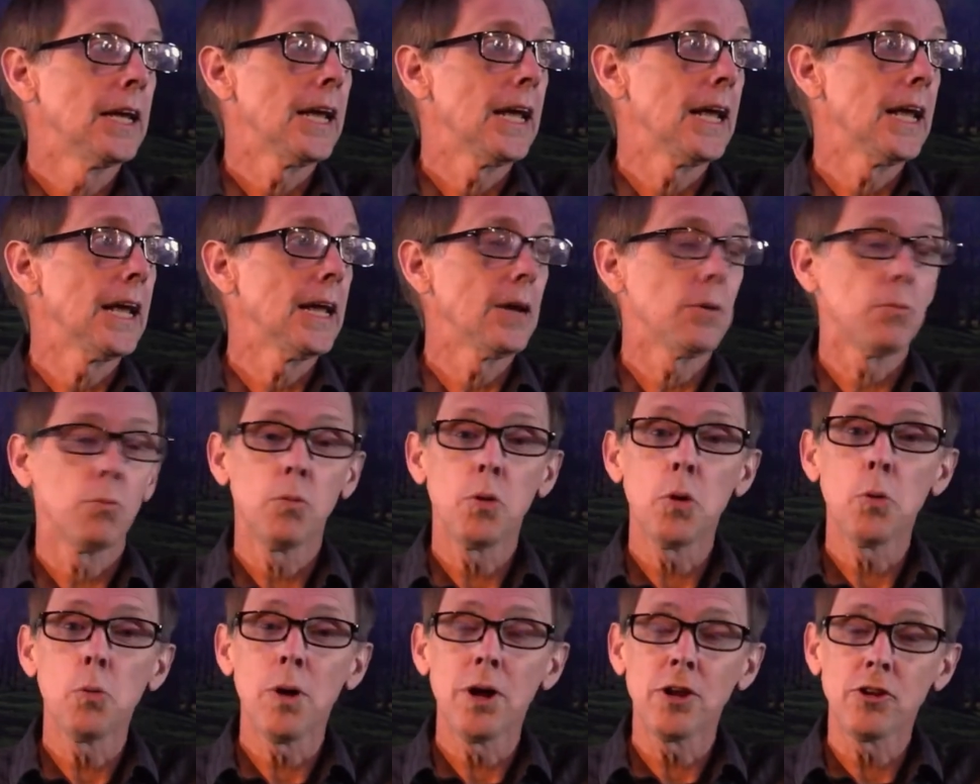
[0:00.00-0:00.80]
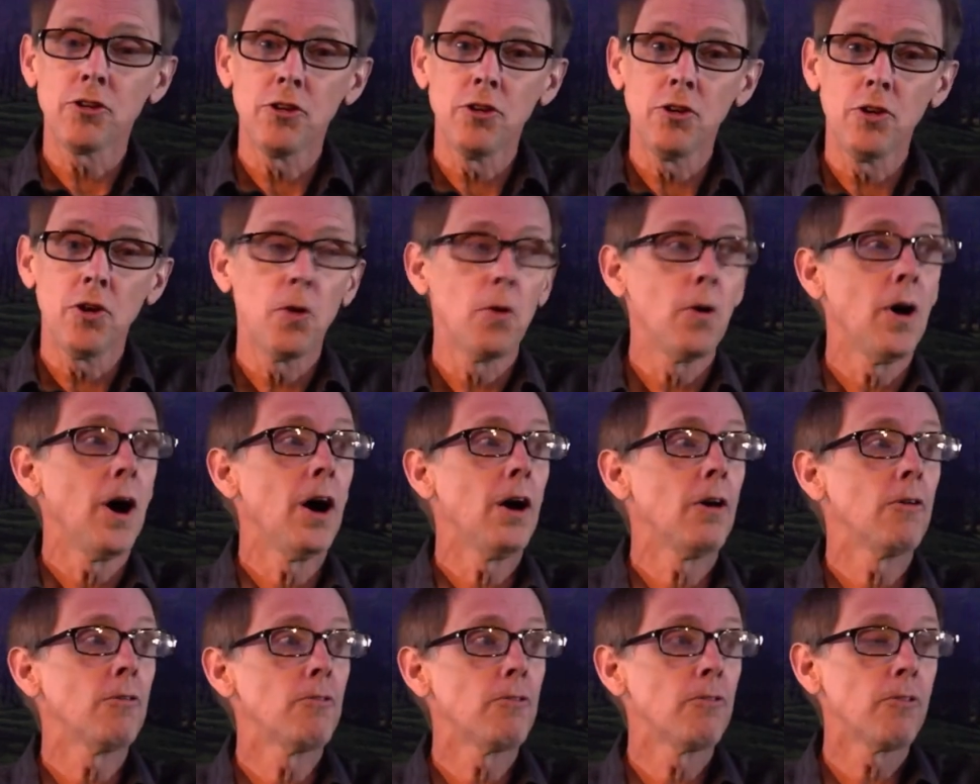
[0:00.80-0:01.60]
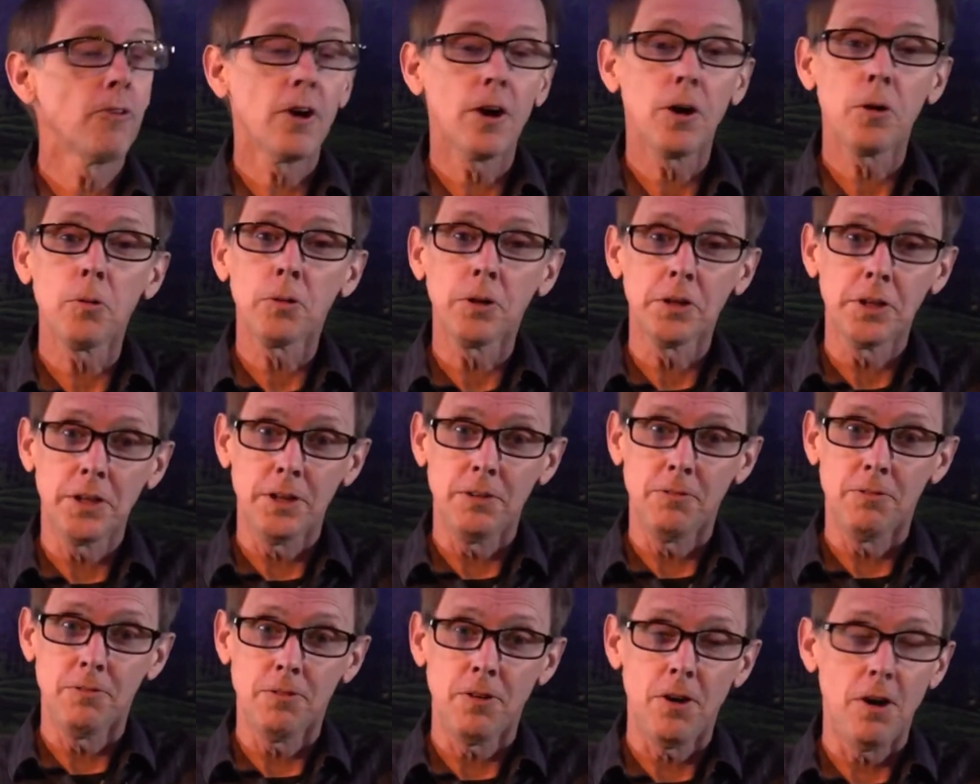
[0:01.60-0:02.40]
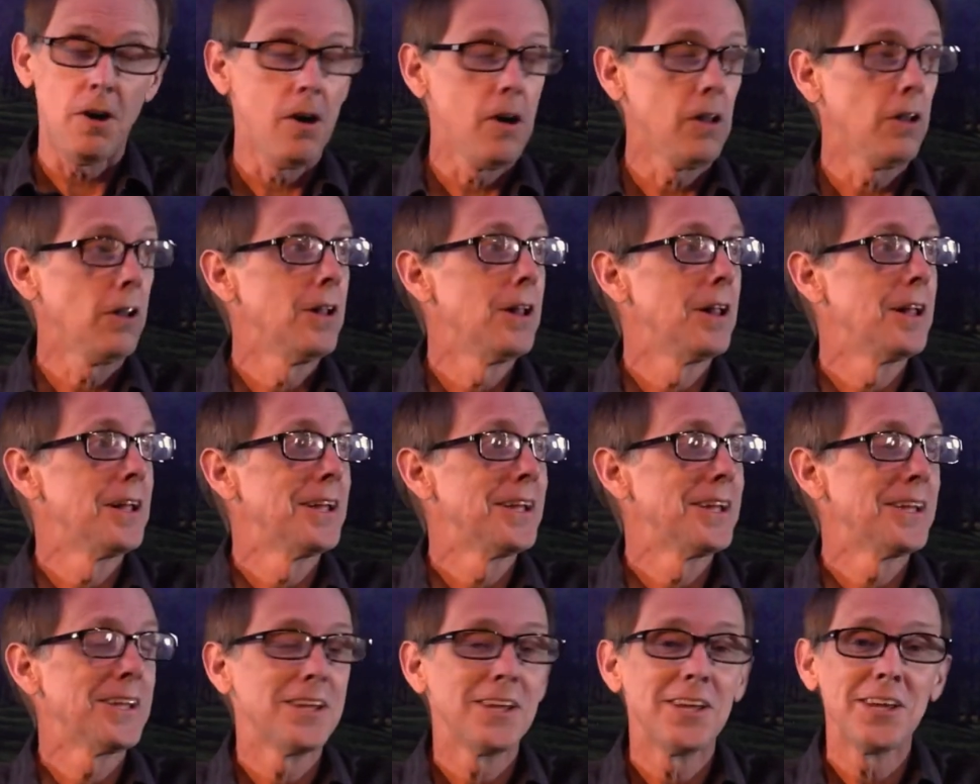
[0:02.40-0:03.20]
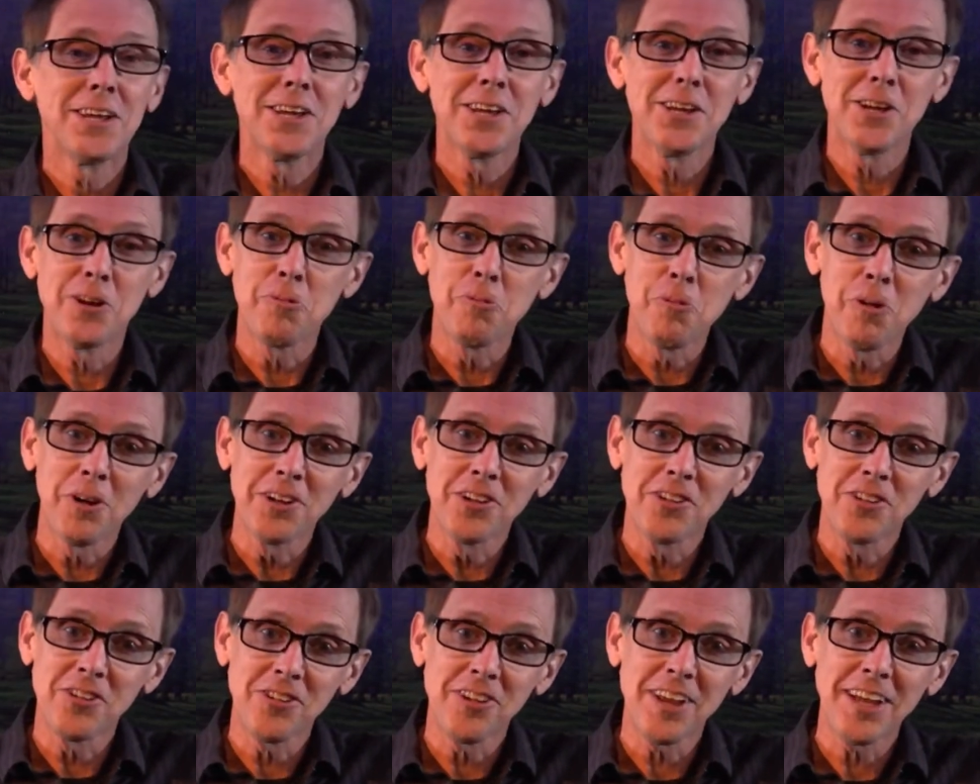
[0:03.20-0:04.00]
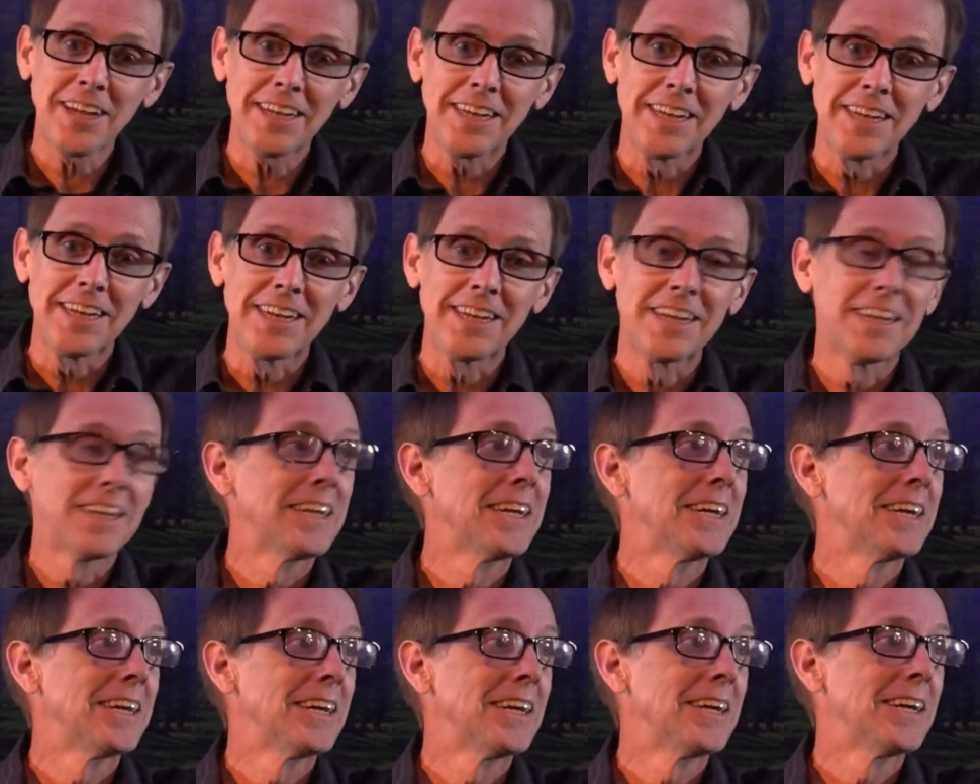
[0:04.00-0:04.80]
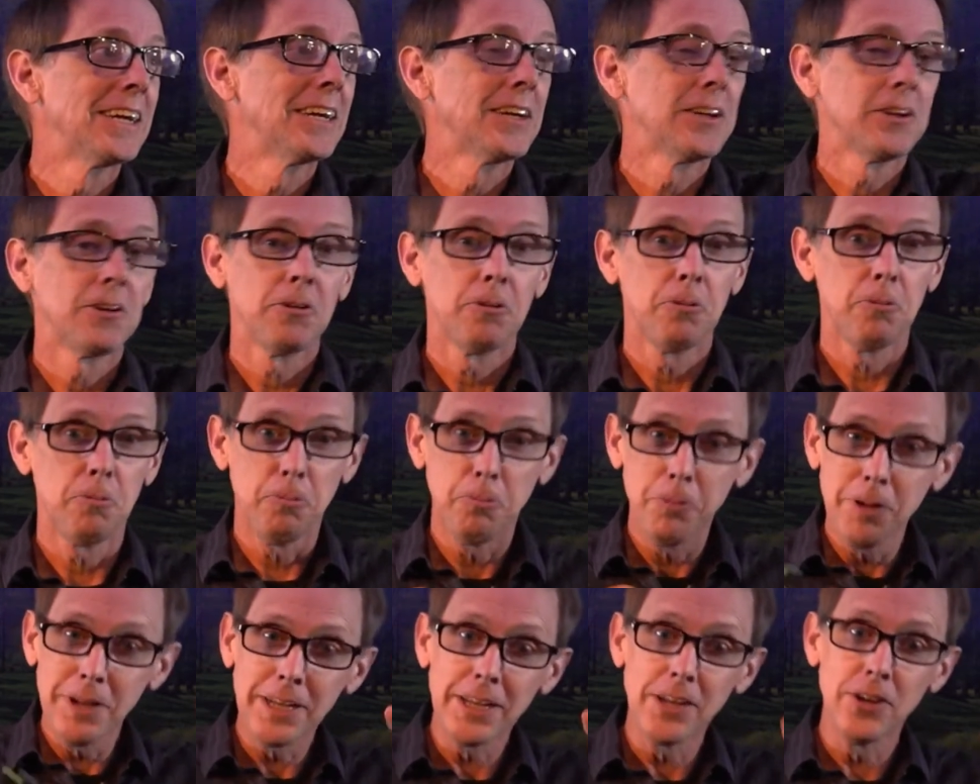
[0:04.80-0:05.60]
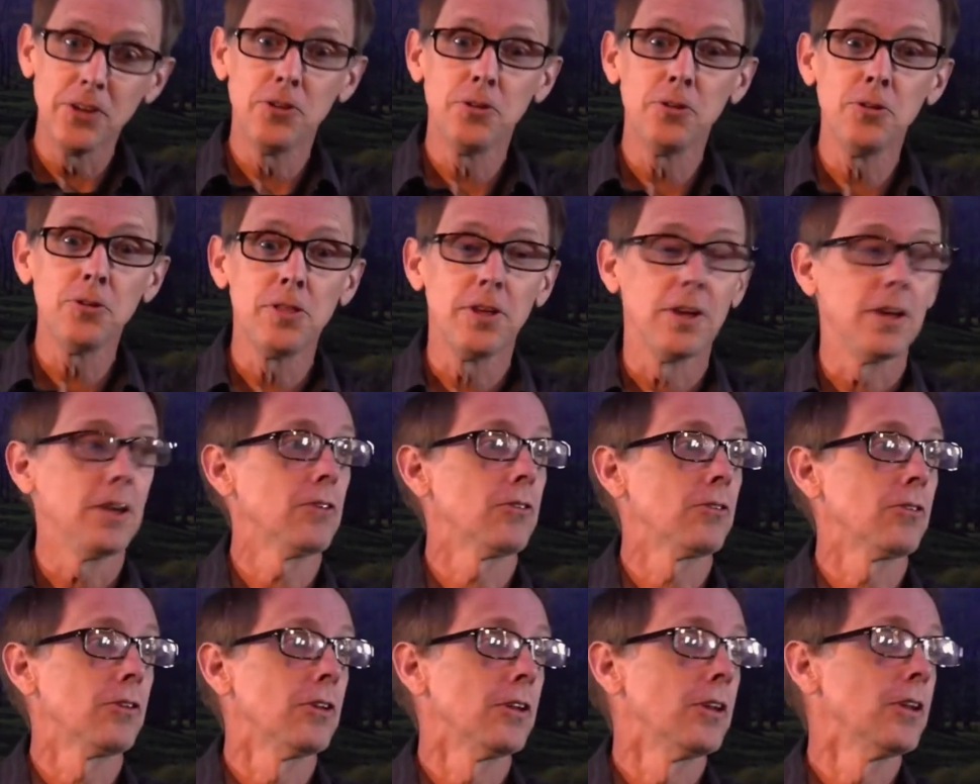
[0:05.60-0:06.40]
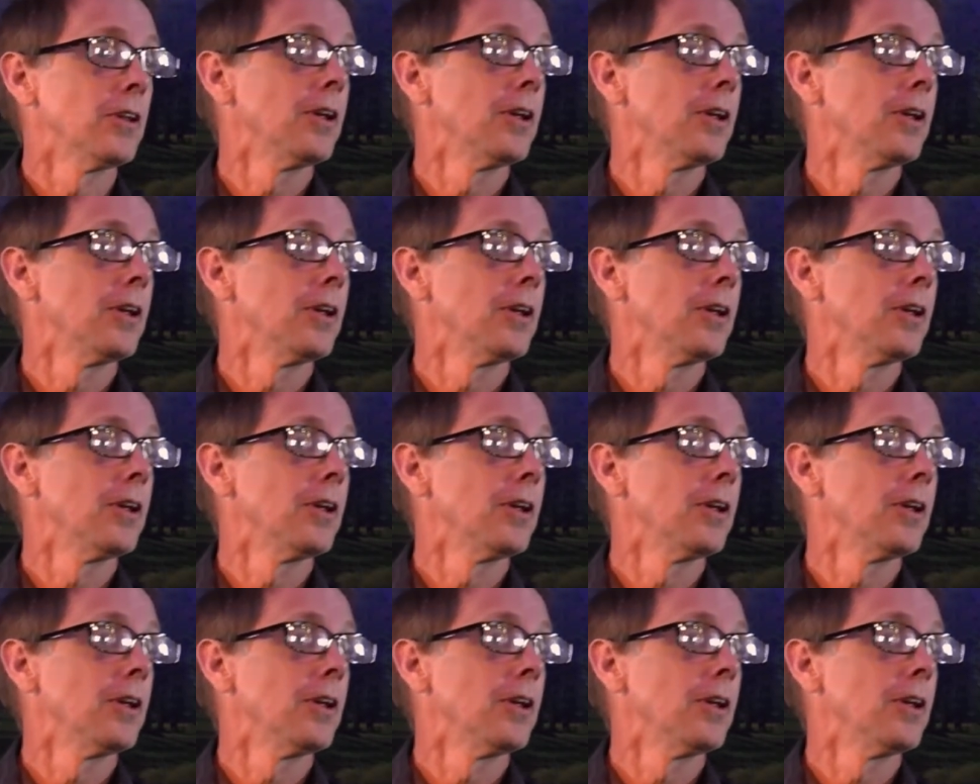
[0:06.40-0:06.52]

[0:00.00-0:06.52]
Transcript: And we want to know how far will it fall in one second we can do this.